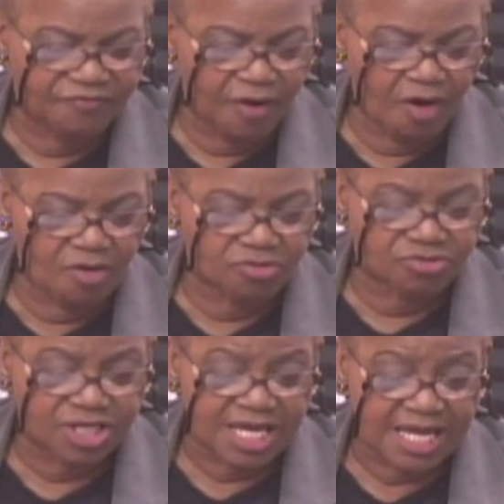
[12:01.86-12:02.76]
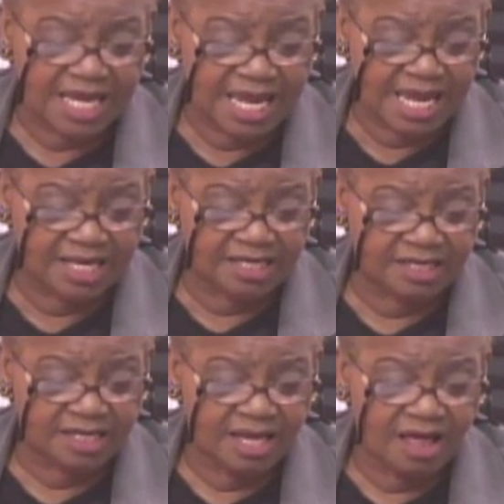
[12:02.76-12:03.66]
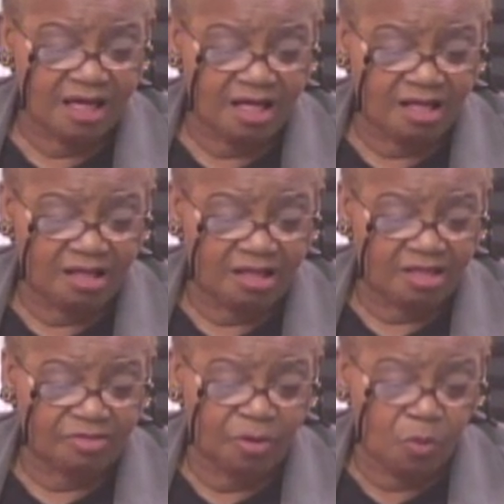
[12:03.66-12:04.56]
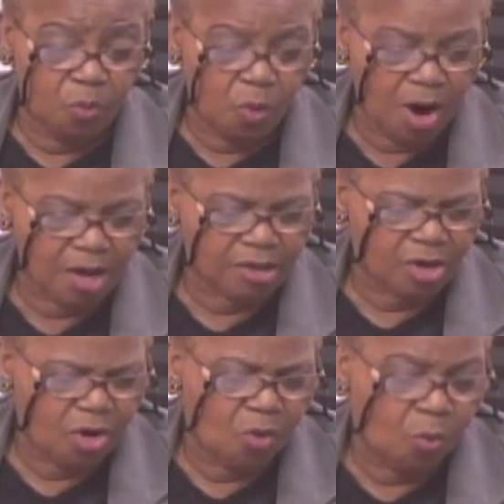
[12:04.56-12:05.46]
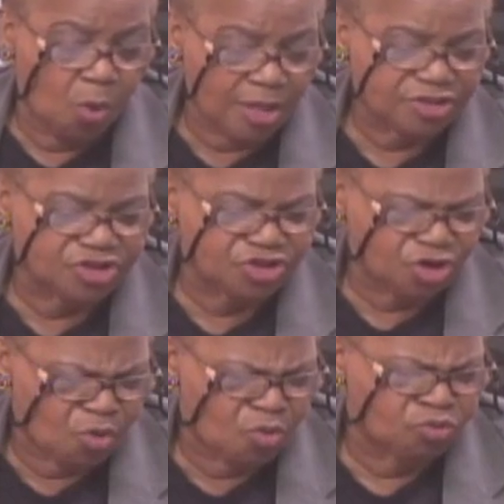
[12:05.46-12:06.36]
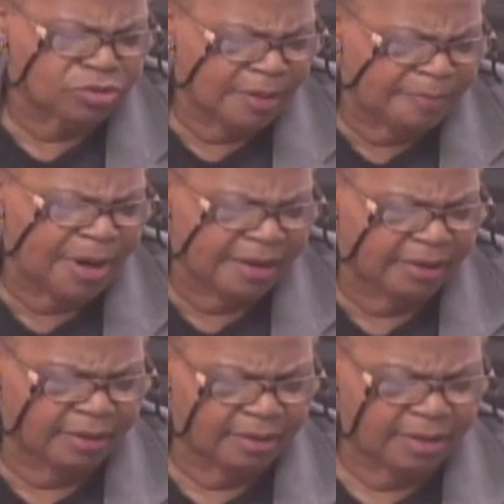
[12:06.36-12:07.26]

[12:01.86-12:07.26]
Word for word: falls in, the one what stole the butter.